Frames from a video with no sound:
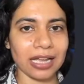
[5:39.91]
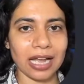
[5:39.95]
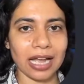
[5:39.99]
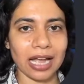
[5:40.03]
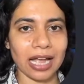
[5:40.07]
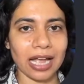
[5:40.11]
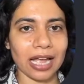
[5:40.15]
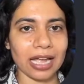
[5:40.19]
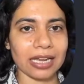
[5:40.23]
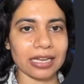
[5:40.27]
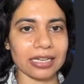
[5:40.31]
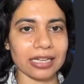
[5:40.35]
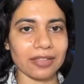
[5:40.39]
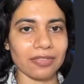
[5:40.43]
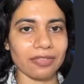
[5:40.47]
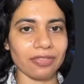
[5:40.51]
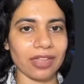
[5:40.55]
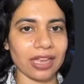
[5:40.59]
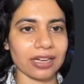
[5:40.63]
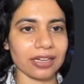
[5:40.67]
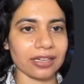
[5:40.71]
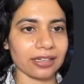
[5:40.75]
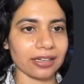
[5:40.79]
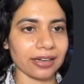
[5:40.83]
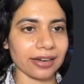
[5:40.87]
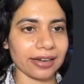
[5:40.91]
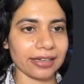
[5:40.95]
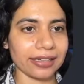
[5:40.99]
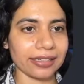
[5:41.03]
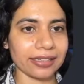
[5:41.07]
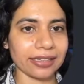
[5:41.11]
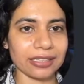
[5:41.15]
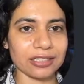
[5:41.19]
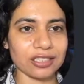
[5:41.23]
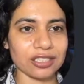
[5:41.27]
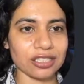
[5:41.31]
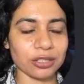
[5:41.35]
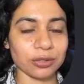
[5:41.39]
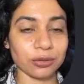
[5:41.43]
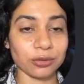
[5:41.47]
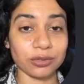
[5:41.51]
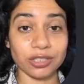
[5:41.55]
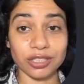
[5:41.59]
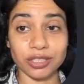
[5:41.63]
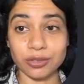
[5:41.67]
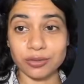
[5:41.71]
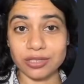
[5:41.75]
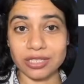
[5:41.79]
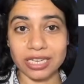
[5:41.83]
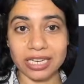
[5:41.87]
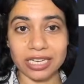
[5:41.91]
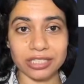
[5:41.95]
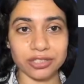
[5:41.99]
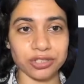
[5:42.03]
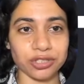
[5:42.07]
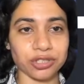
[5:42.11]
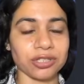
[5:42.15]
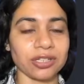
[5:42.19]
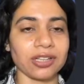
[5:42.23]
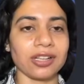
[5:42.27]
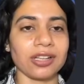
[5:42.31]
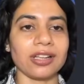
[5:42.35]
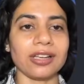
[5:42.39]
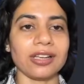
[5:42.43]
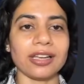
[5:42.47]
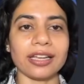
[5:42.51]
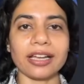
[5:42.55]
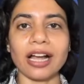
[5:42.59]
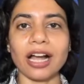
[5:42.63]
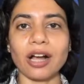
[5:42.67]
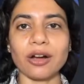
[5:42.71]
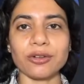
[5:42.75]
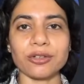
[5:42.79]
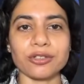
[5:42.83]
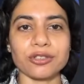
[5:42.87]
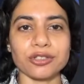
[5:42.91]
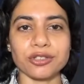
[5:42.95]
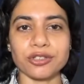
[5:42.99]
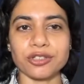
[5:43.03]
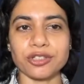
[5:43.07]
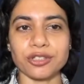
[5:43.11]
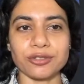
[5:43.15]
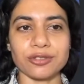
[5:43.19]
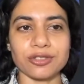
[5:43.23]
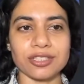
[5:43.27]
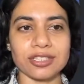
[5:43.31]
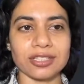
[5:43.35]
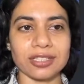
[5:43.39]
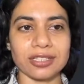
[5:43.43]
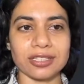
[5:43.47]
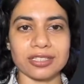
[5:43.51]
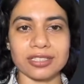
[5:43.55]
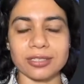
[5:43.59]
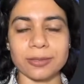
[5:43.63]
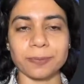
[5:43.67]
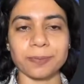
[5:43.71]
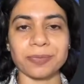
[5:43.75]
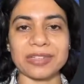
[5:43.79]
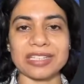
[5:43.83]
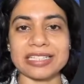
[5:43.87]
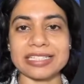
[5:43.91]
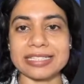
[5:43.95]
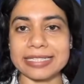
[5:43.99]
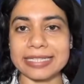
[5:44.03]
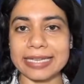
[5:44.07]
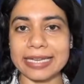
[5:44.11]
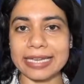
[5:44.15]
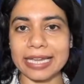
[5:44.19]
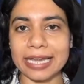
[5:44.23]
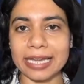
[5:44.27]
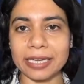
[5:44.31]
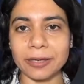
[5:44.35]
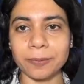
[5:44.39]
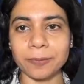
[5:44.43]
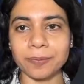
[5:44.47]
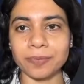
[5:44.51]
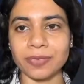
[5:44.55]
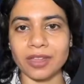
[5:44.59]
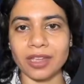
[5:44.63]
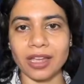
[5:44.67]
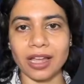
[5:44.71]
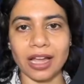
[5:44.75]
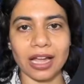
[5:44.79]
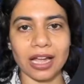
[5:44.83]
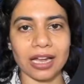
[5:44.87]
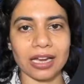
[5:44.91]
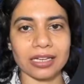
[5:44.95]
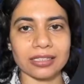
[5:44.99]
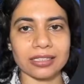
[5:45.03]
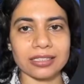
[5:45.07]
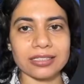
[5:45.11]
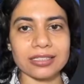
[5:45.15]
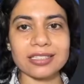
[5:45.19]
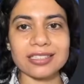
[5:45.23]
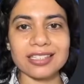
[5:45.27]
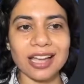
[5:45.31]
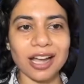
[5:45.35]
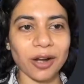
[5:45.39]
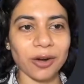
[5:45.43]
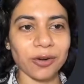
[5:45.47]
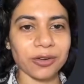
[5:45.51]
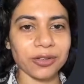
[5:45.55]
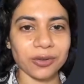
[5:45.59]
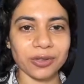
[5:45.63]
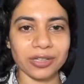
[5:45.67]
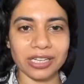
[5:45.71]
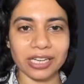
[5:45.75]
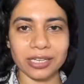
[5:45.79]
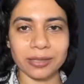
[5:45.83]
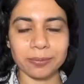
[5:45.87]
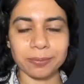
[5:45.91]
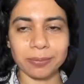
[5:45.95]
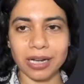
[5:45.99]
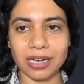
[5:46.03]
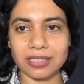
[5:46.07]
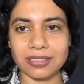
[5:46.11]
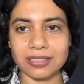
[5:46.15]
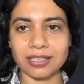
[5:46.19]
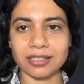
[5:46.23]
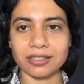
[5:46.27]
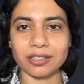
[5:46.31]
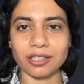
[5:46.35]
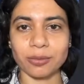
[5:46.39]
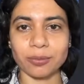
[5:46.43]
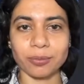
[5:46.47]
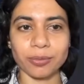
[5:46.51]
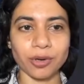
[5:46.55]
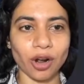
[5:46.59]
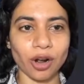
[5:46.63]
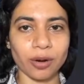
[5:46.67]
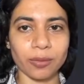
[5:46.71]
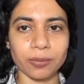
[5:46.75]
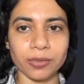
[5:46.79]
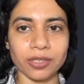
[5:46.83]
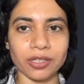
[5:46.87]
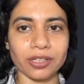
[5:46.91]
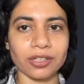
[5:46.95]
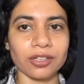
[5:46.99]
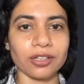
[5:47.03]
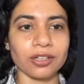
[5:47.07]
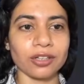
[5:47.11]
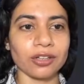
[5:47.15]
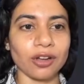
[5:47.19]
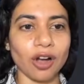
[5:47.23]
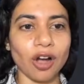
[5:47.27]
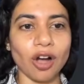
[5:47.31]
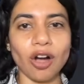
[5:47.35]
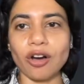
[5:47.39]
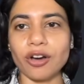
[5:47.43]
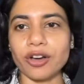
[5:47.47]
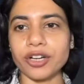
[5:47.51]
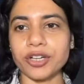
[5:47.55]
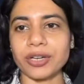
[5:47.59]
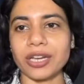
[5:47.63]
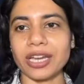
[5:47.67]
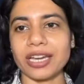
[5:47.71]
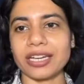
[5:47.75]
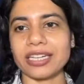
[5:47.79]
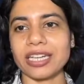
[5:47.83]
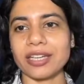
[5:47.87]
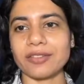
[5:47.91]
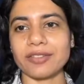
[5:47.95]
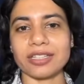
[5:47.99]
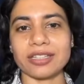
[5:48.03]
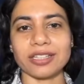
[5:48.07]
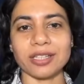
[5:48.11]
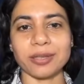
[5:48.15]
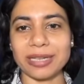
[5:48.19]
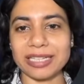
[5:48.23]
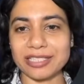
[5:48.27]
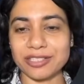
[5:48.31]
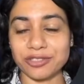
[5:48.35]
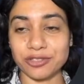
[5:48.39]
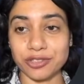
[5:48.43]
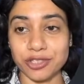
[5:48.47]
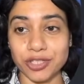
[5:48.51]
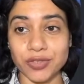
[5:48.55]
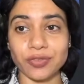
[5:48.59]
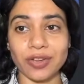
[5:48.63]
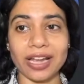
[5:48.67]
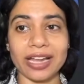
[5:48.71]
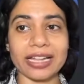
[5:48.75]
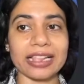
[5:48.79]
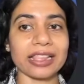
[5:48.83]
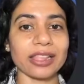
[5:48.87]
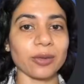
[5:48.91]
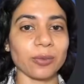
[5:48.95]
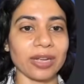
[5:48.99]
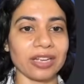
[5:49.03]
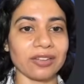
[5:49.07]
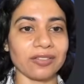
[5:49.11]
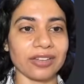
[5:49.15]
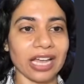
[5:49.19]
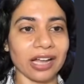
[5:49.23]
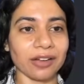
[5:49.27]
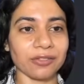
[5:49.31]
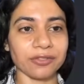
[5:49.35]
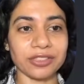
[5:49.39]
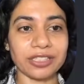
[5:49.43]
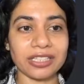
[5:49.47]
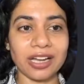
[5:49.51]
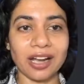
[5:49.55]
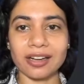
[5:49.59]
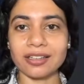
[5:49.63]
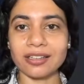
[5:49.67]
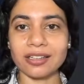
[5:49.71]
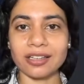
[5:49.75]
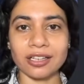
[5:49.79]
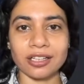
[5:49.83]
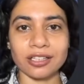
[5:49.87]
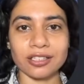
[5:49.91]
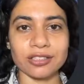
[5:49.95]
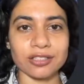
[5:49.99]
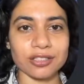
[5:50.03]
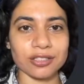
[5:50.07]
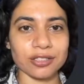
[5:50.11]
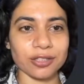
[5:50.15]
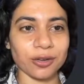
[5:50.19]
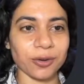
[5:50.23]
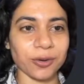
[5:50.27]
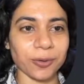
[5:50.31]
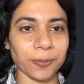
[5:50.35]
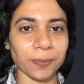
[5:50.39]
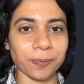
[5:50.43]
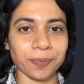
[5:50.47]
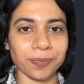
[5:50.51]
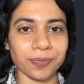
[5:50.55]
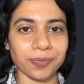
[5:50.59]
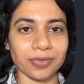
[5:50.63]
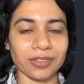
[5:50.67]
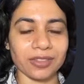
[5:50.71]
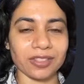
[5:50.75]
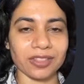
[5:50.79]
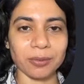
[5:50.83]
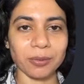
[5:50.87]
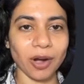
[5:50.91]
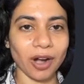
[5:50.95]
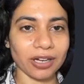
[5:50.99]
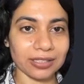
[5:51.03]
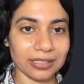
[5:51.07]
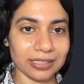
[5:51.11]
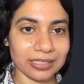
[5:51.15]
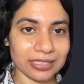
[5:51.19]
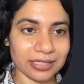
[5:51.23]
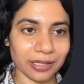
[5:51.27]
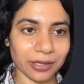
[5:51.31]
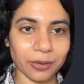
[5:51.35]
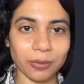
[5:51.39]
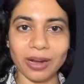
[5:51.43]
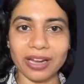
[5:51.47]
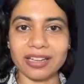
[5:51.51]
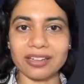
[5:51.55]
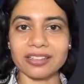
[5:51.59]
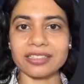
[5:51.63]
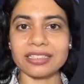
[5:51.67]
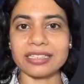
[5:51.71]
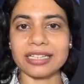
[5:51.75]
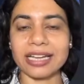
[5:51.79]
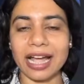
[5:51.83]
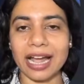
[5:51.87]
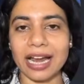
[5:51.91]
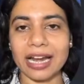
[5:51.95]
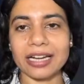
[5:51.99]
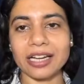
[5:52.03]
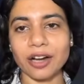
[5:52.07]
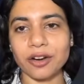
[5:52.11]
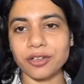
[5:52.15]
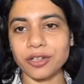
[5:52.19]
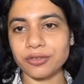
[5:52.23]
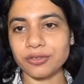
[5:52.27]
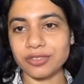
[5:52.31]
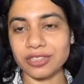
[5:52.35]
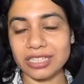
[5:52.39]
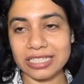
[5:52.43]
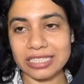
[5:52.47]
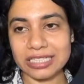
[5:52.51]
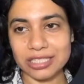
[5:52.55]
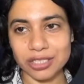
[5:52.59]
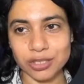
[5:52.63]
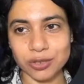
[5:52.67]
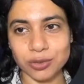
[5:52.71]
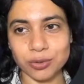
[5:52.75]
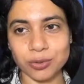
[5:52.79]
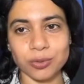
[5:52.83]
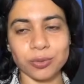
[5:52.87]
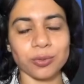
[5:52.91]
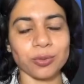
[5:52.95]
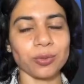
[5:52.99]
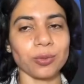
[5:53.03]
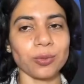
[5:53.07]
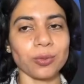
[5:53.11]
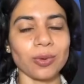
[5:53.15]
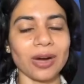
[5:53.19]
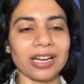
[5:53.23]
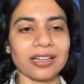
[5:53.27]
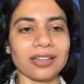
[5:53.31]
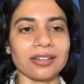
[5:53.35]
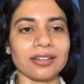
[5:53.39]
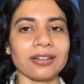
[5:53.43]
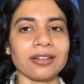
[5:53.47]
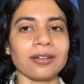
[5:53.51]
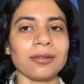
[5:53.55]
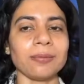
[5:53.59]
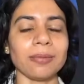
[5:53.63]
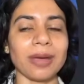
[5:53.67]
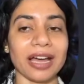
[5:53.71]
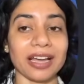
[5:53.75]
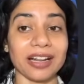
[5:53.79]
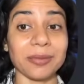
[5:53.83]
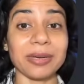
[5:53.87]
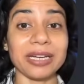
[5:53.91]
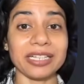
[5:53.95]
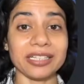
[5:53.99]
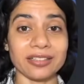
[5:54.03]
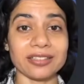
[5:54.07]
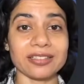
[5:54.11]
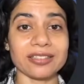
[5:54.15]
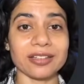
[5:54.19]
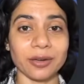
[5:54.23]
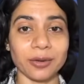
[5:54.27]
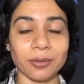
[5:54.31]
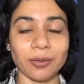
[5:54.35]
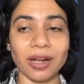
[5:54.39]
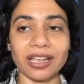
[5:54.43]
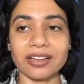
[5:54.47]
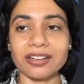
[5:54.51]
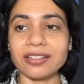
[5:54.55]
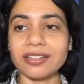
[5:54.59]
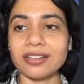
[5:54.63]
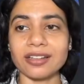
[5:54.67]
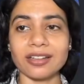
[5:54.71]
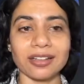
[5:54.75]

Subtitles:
and then it tells you the usage, like how you should use this CLI. And this is how you can pass in the prompt or you can give in the messages file the way we have done. So the model is required, and out of these two, one parameter is required.